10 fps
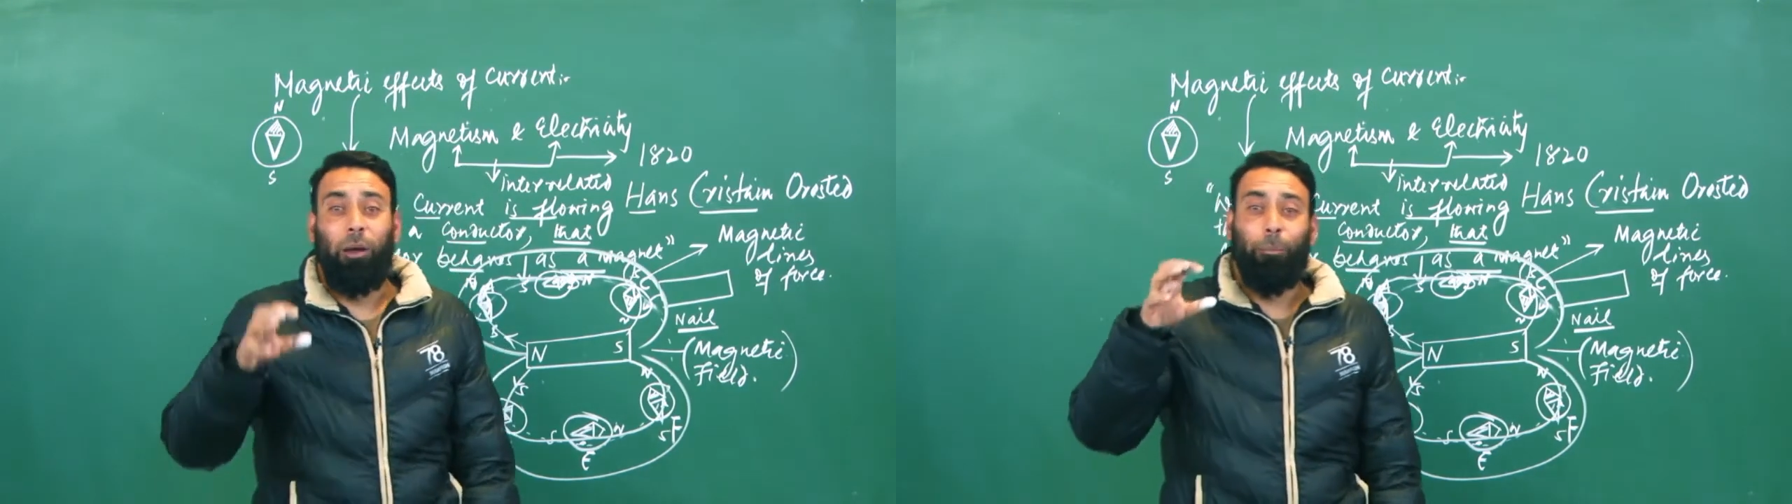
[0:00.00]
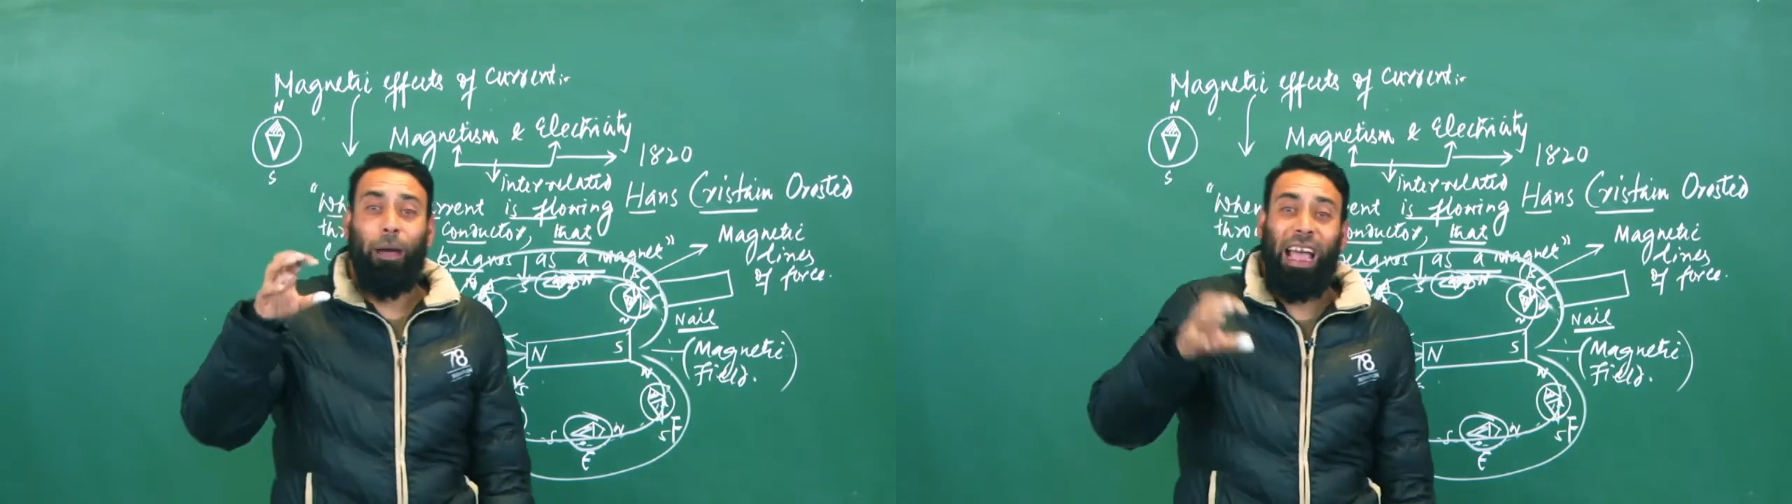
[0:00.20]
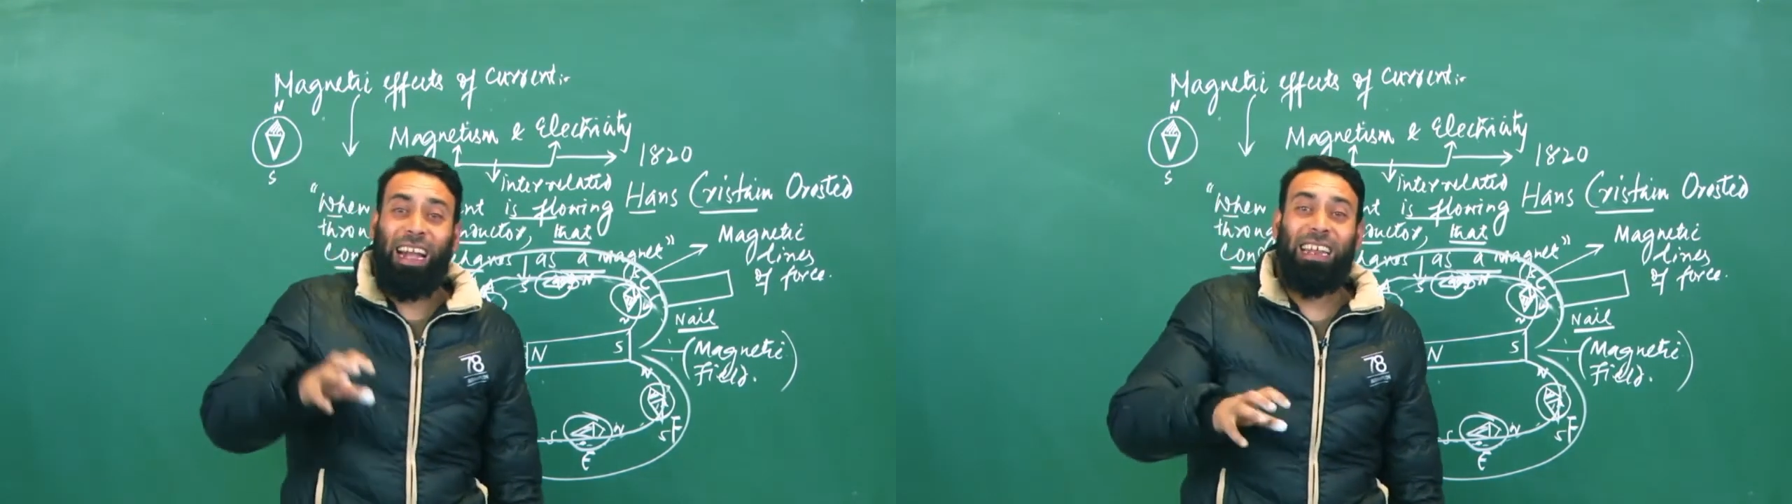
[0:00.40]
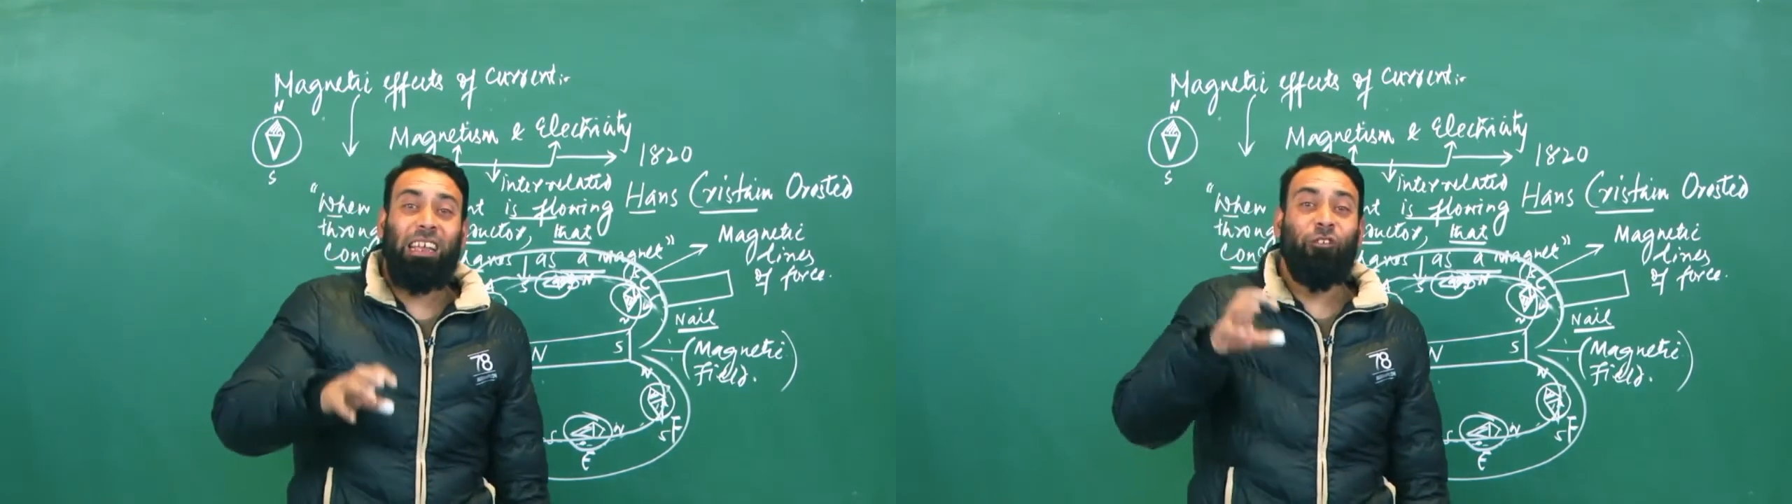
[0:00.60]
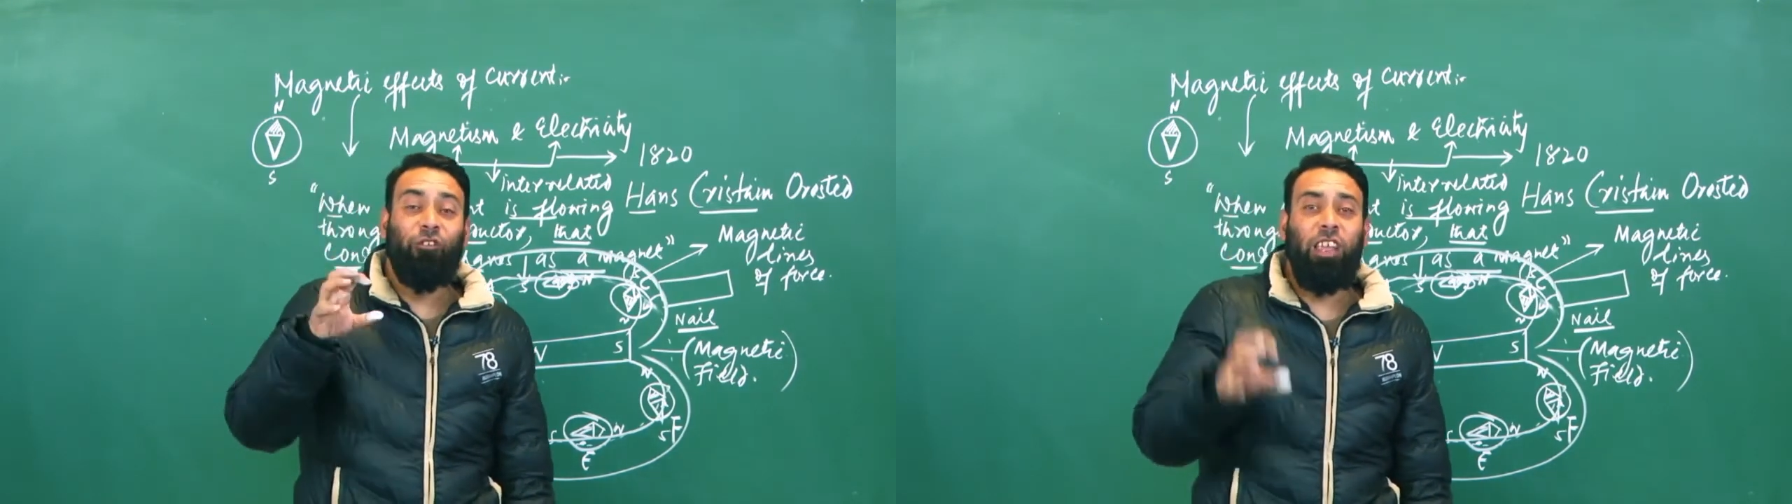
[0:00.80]
magnetic
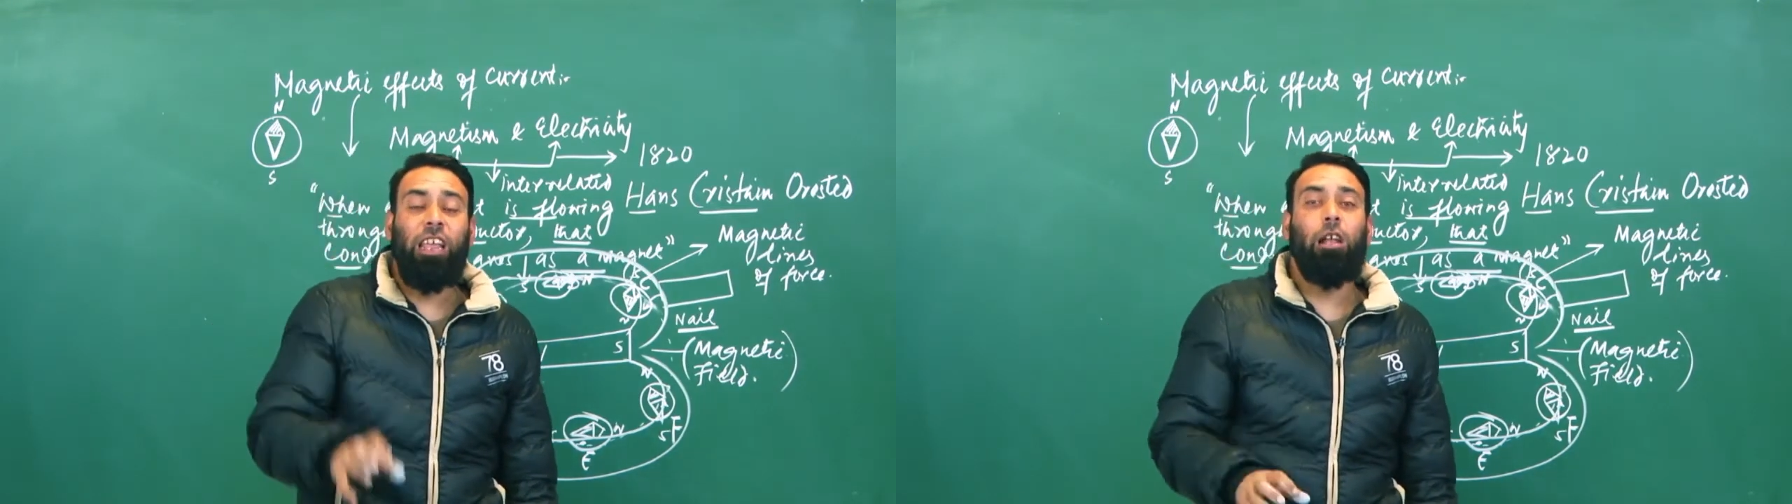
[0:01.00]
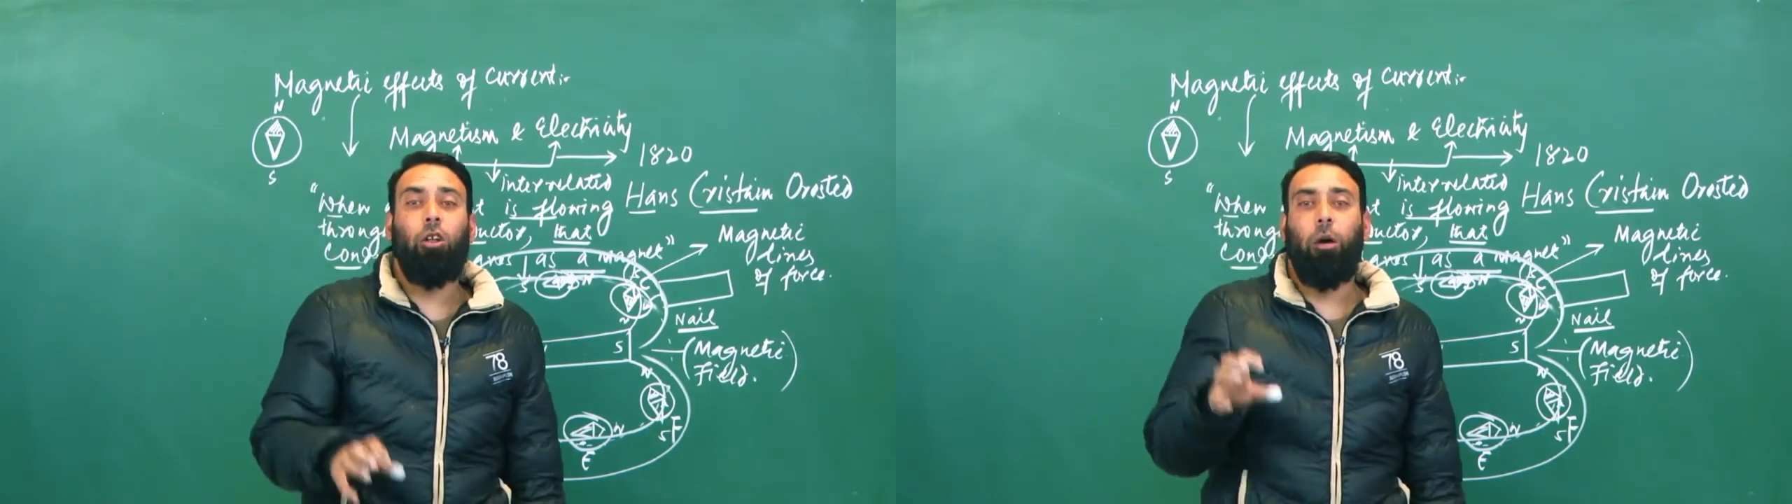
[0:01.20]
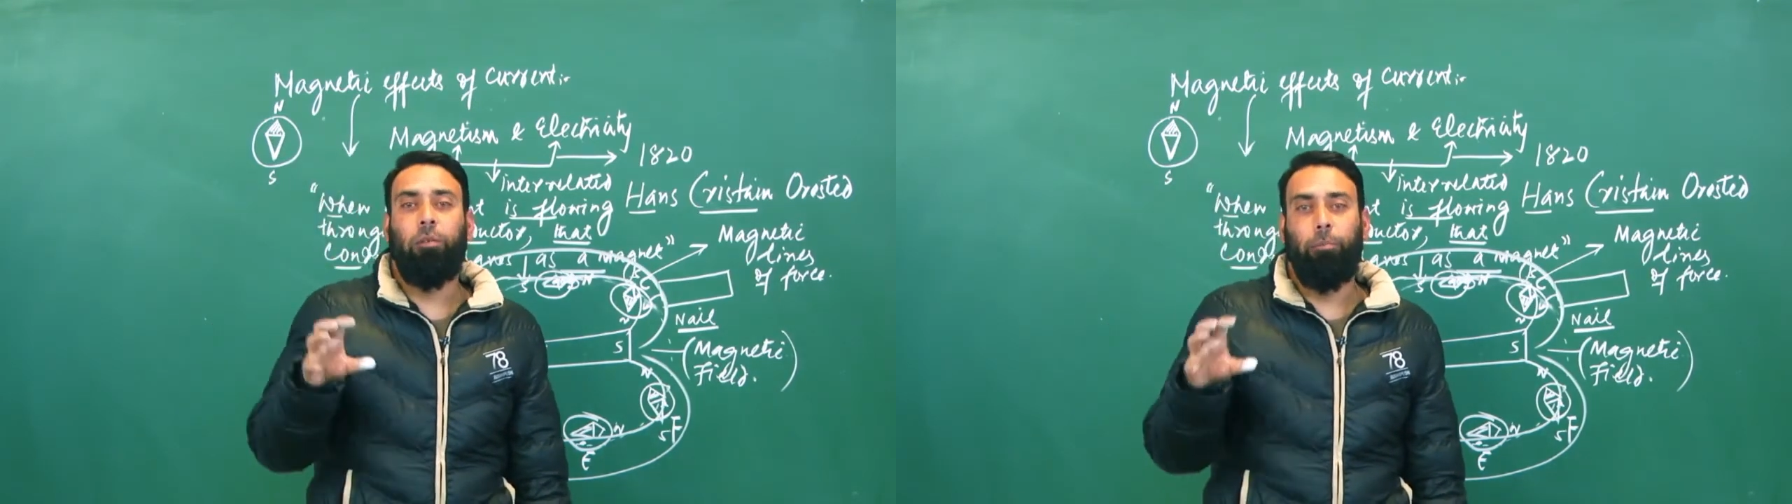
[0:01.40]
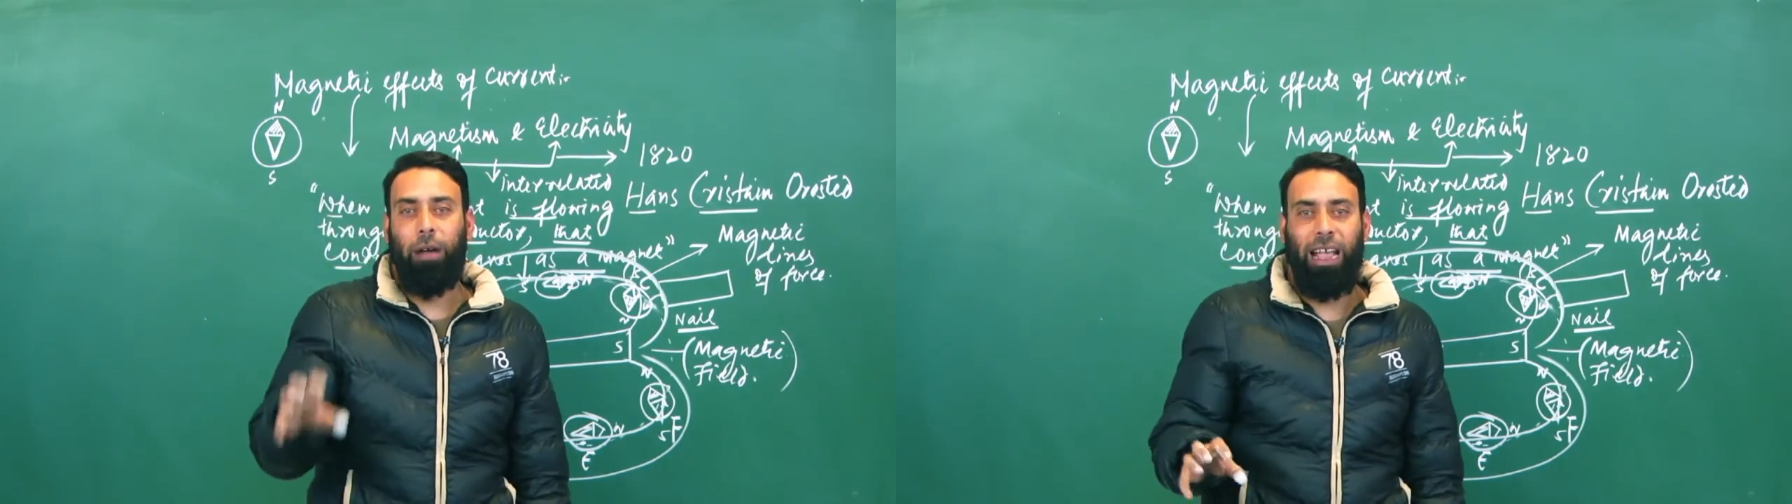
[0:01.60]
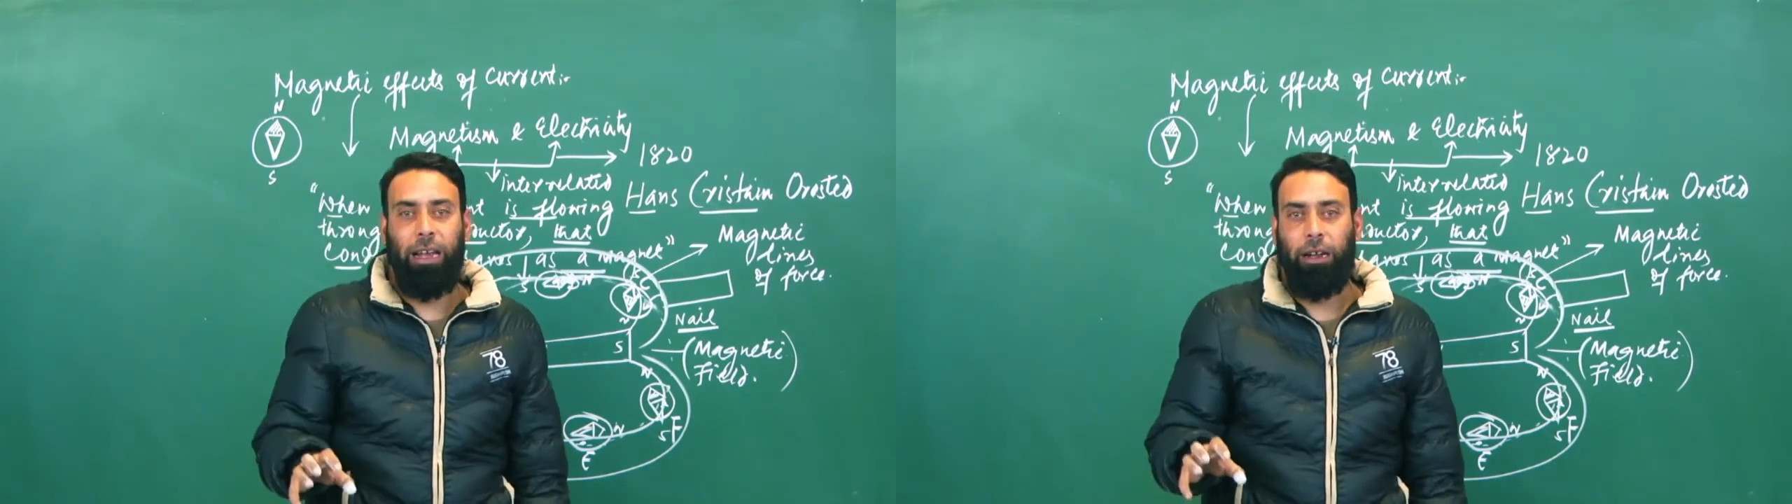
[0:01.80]
field of a
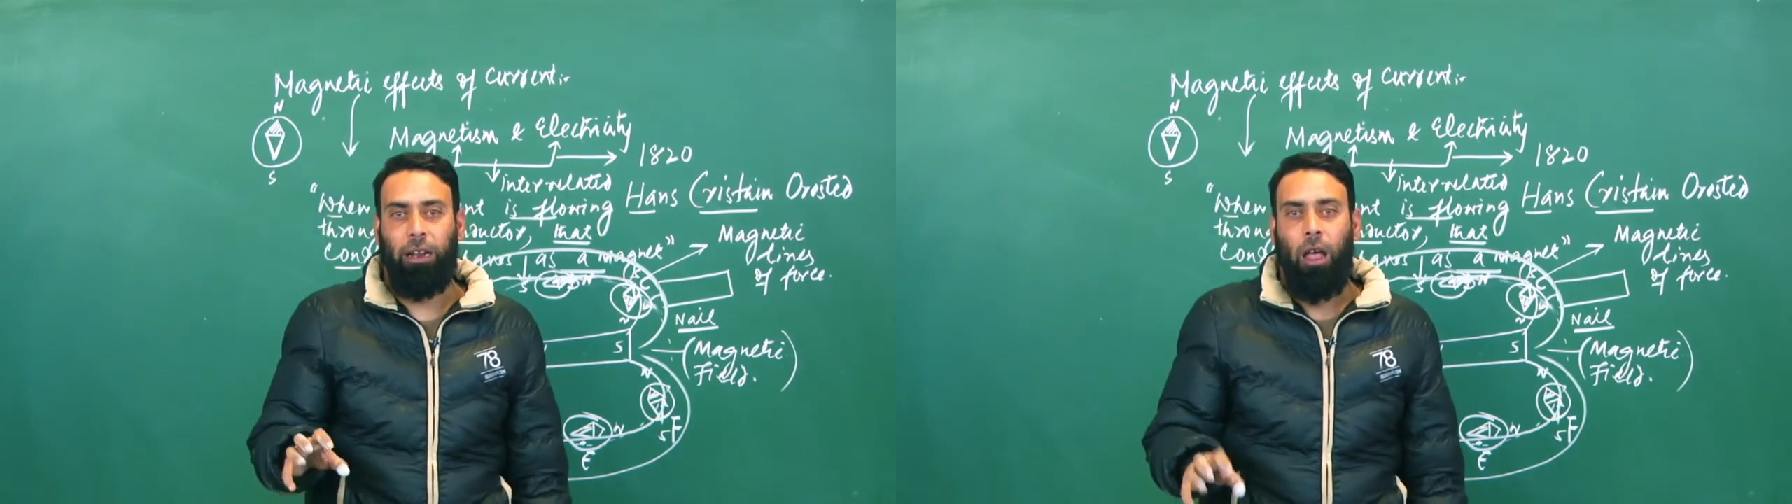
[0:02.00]
magnet